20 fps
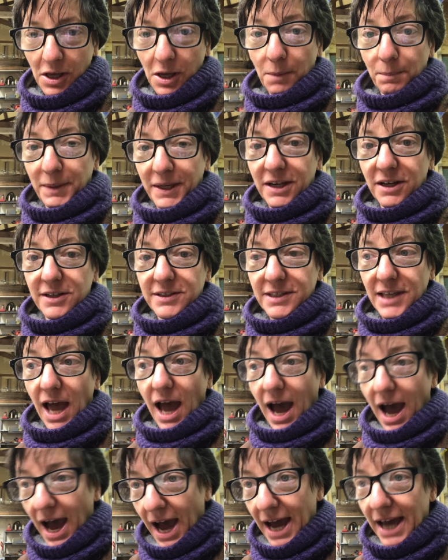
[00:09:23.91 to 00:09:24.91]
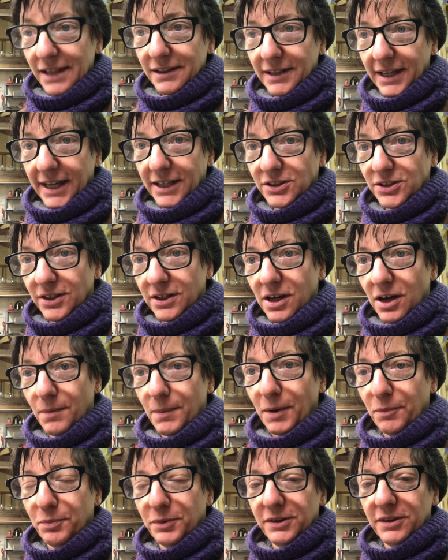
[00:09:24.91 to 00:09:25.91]
because I like to come
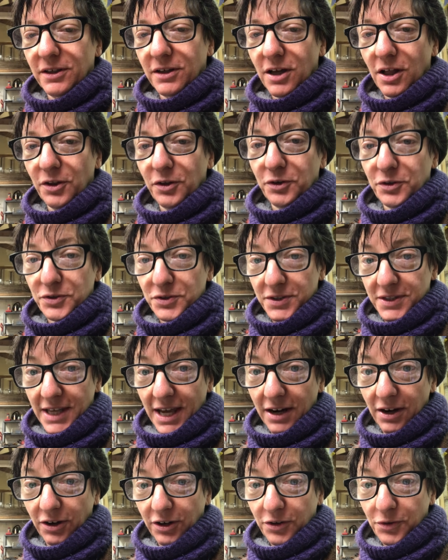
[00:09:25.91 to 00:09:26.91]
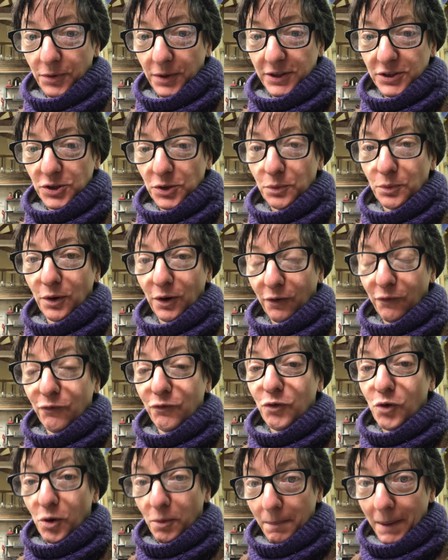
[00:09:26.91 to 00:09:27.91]
up with the colors that are going to work
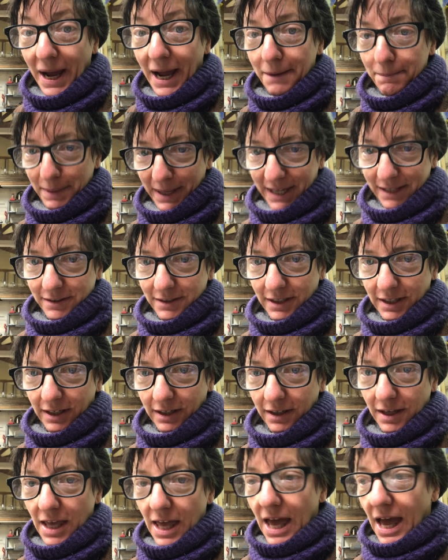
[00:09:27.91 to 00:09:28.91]
for my painting.